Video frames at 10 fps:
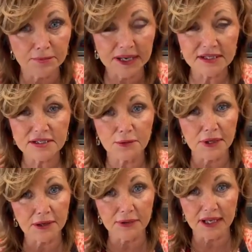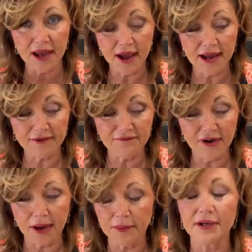Beans are really, really high in
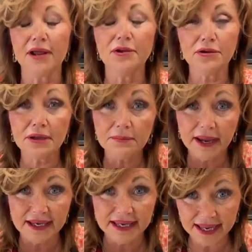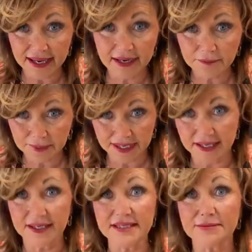fiber. Now you can buy canned
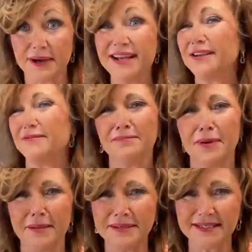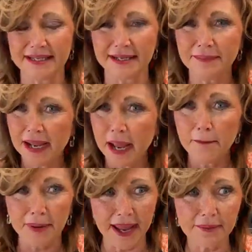beans, right? You've probably seen them.
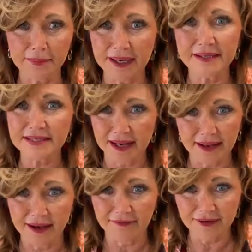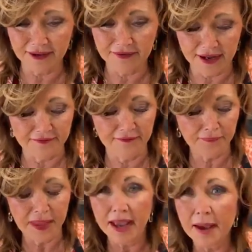Black beans, I love, love, love.
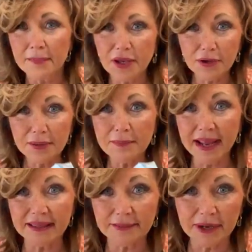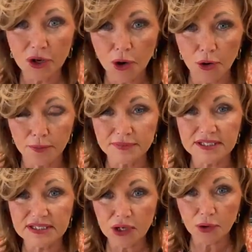But you can make them at home,
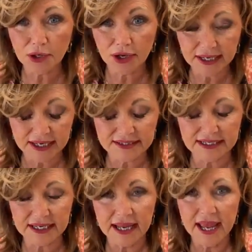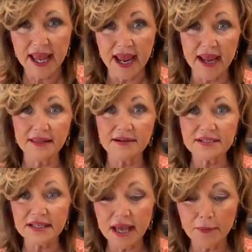so darn easy. And
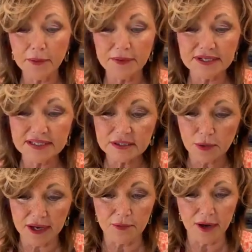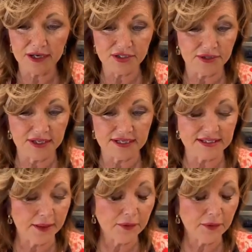there's a couple reasons why you want to do this.